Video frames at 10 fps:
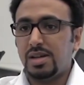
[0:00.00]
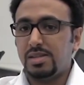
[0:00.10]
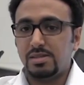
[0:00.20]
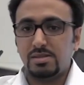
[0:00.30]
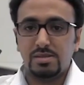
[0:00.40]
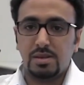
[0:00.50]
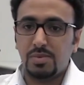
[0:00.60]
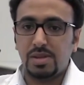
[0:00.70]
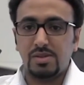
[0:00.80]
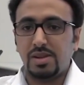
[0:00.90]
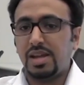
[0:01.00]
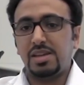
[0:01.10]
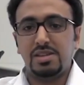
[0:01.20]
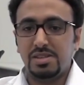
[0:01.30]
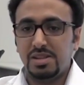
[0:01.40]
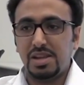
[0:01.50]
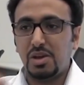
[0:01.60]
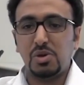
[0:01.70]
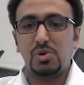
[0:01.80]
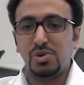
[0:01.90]
as a regular, like
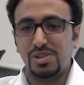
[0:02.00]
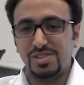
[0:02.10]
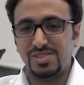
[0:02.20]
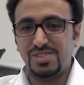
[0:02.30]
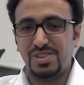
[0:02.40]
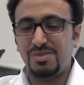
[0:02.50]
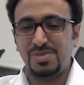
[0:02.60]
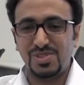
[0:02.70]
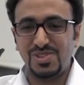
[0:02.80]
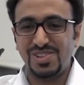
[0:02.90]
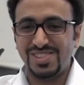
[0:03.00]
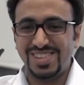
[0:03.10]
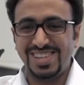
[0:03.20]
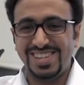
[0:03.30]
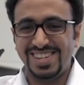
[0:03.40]
common cold.